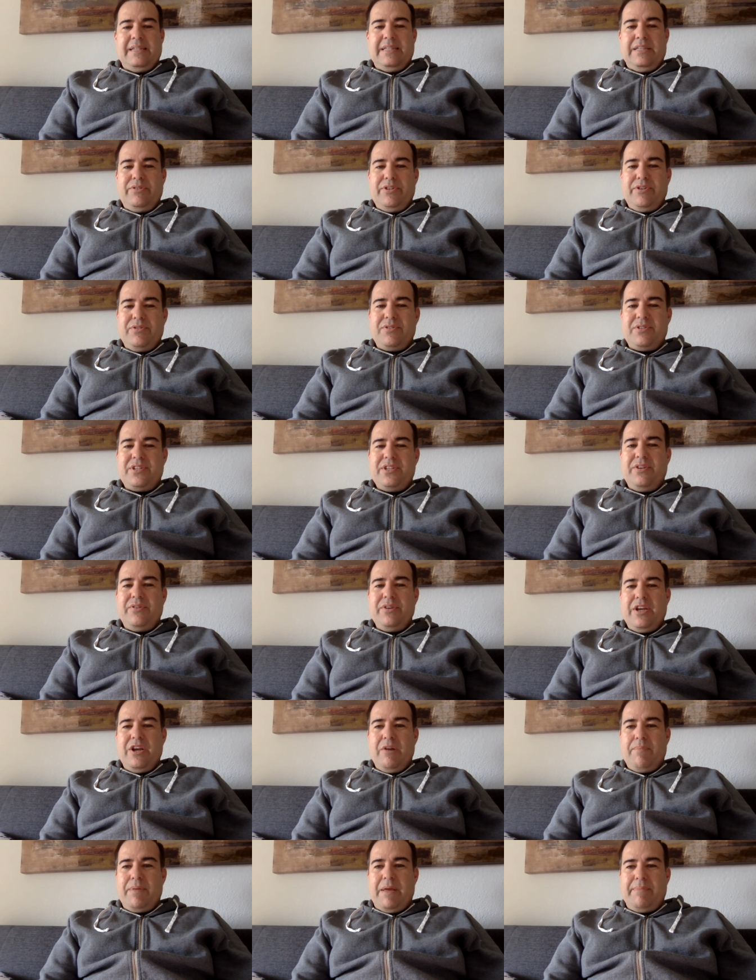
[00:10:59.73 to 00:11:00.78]
you'll still
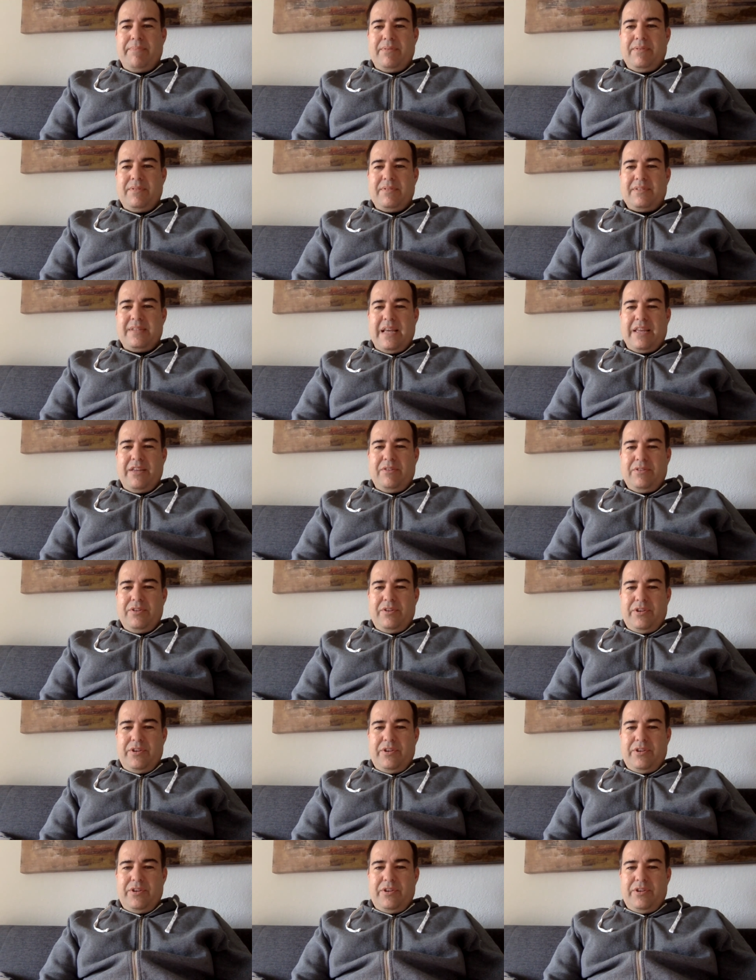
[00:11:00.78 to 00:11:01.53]
hear people say.